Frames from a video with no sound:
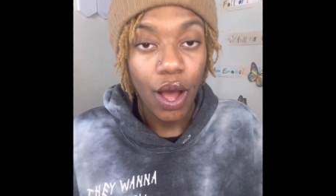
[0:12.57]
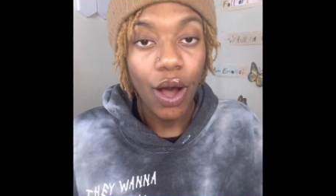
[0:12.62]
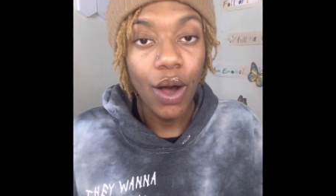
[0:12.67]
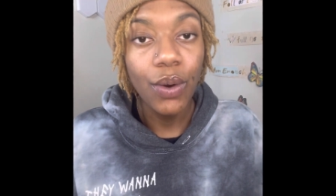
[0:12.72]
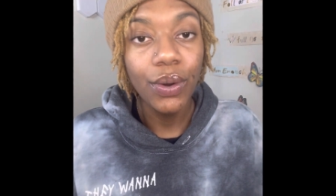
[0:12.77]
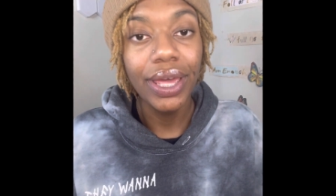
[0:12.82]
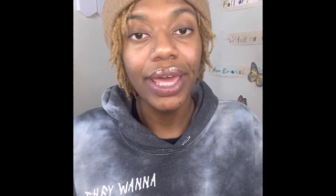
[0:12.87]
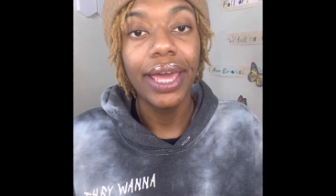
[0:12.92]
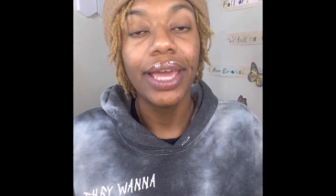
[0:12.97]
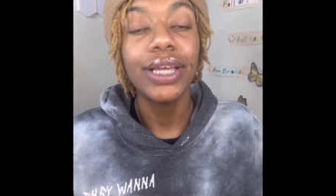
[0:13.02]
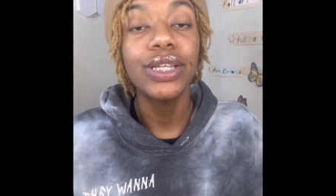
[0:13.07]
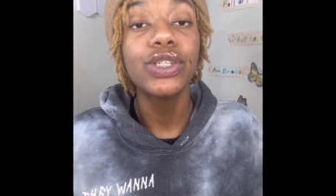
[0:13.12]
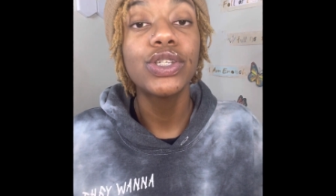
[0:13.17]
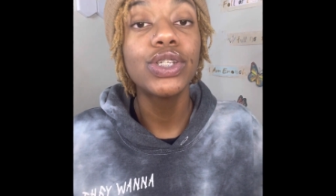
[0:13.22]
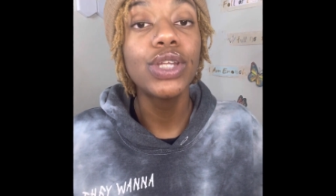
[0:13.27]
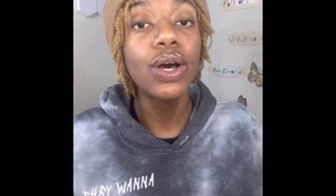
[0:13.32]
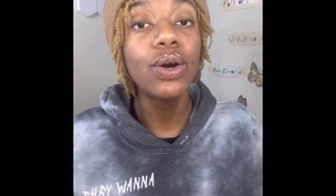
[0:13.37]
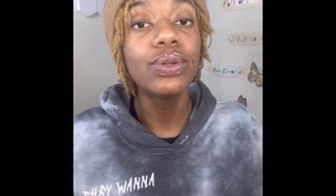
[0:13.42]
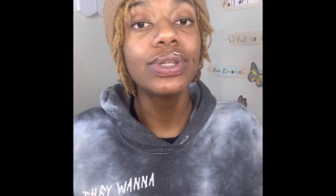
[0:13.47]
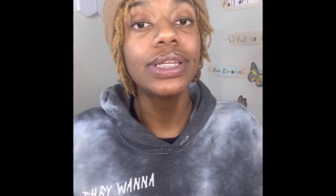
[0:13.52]
Okay,
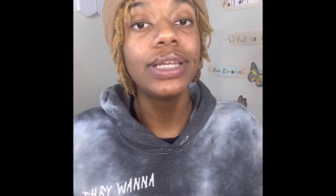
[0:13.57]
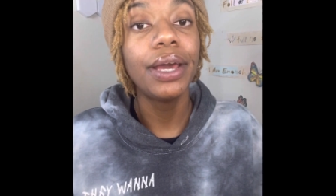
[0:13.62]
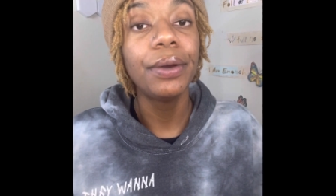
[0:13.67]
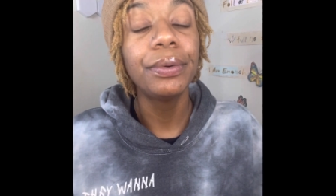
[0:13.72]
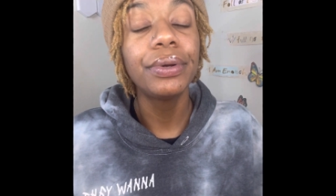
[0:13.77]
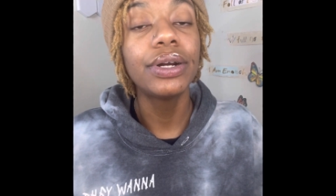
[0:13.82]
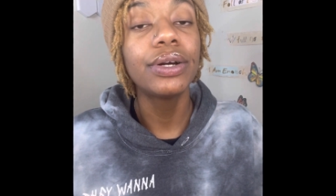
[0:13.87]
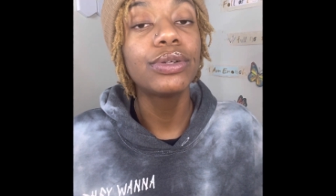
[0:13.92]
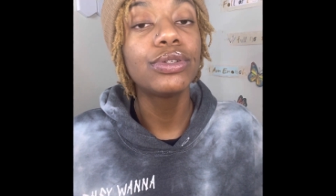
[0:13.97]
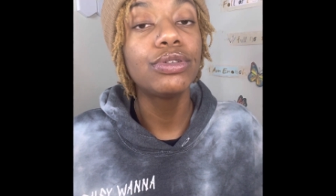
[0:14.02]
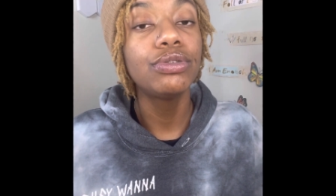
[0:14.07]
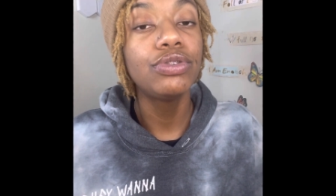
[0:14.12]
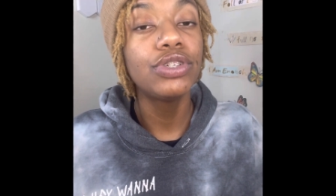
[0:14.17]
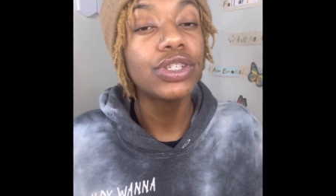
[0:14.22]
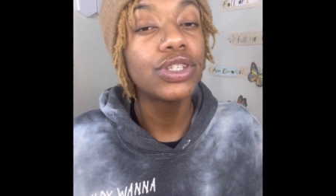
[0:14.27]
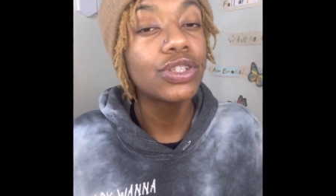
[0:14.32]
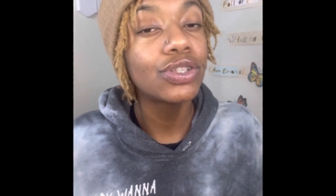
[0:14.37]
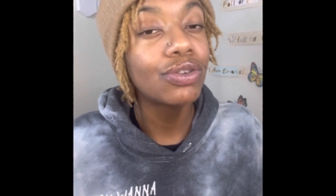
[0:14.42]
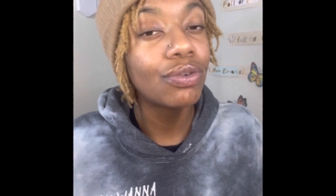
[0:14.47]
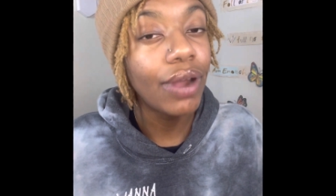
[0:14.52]
so today we're going to
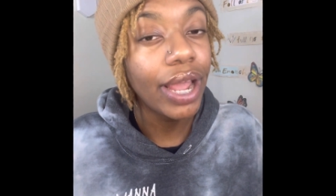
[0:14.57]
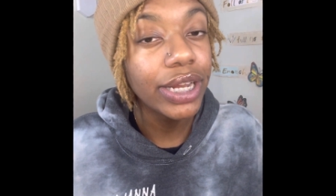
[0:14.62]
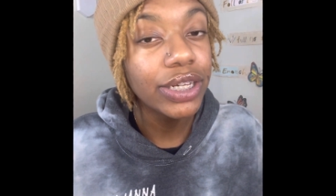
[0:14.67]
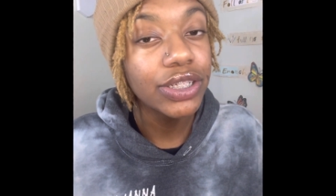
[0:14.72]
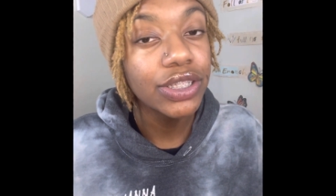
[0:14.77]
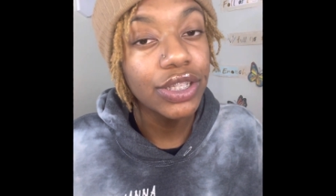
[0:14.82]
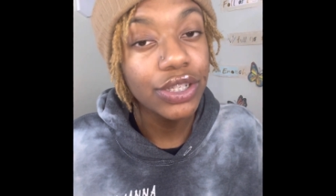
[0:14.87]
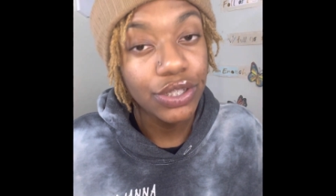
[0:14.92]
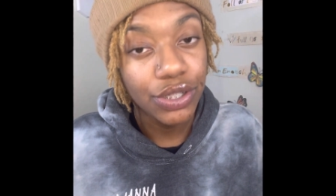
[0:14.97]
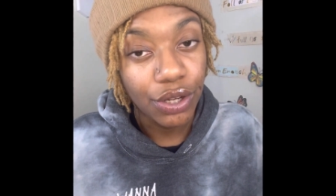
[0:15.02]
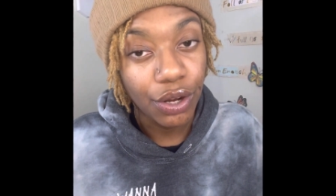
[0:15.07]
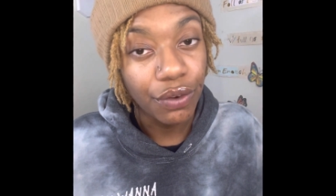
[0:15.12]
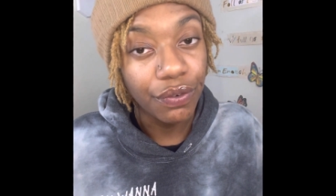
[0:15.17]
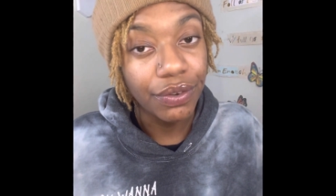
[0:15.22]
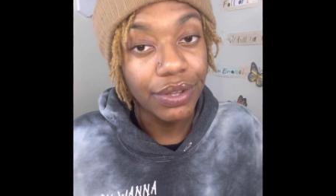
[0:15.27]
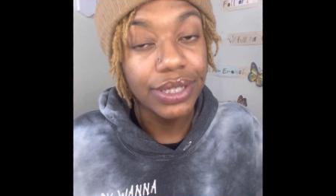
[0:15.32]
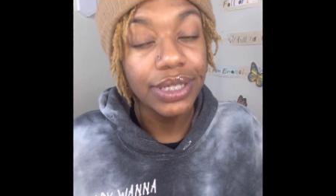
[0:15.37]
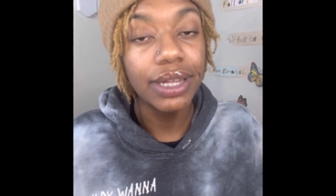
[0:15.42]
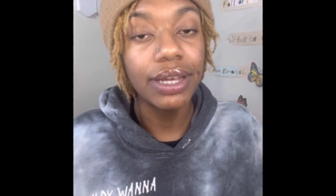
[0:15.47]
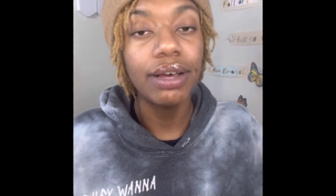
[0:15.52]
just scratch the
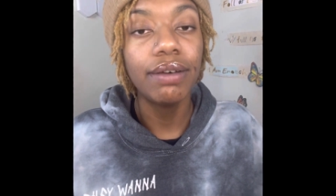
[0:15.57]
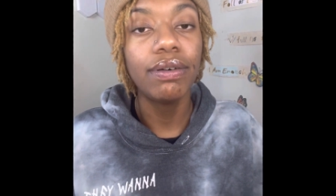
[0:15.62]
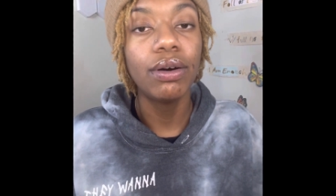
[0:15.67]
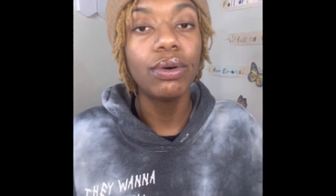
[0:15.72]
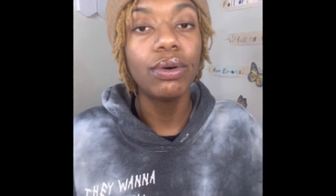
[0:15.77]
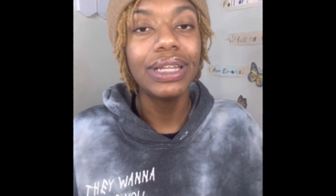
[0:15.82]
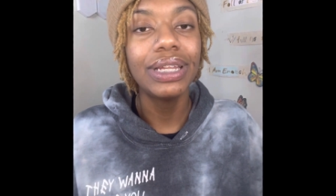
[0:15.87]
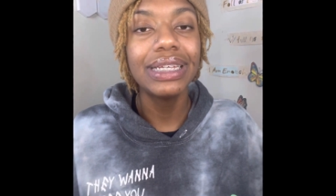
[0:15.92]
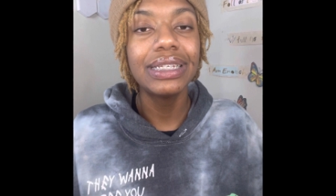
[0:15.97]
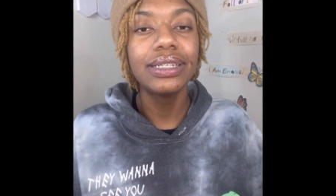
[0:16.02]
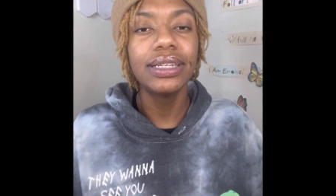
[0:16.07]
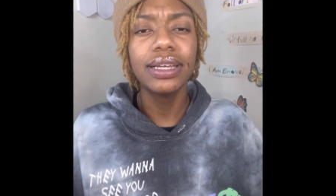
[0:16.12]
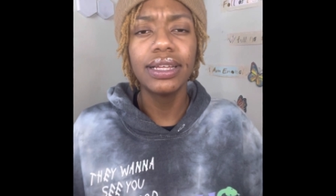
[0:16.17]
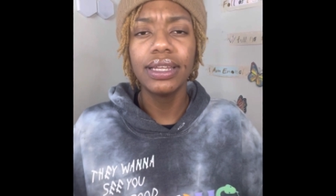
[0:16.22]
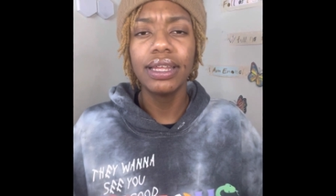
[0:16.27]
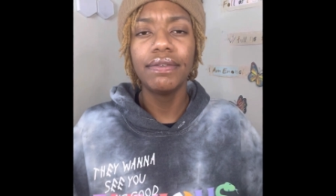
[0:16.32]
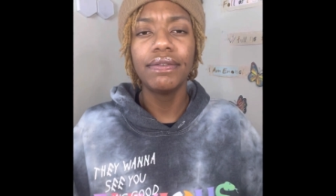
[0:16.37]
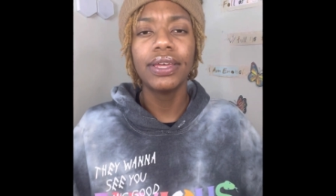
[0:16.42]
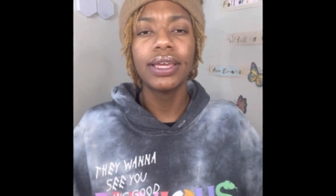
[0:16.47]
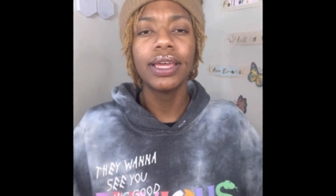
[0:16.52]
surface of holistic
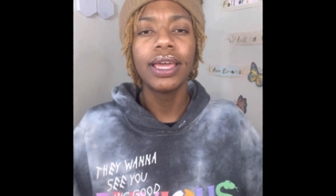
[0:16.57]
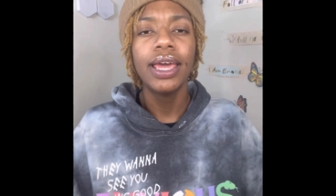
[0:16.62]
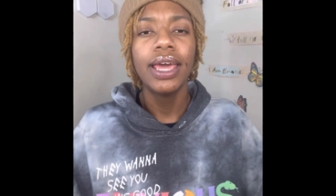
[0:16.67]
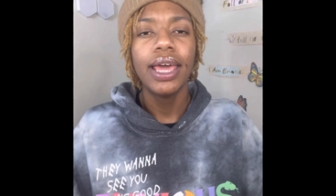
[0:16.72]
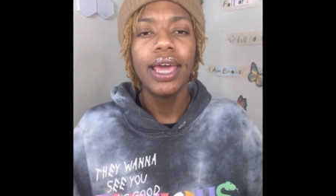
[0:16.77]
living